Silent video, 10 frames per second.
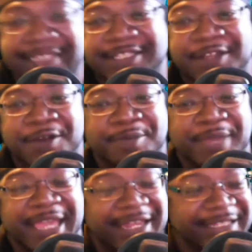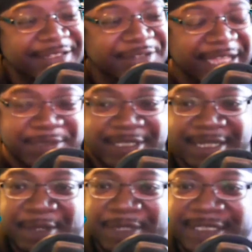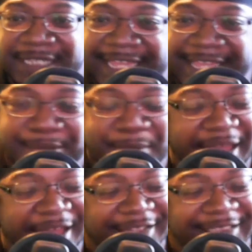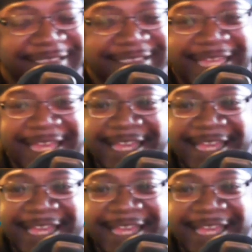on, man, and you guys been sending me a bunch of emails, and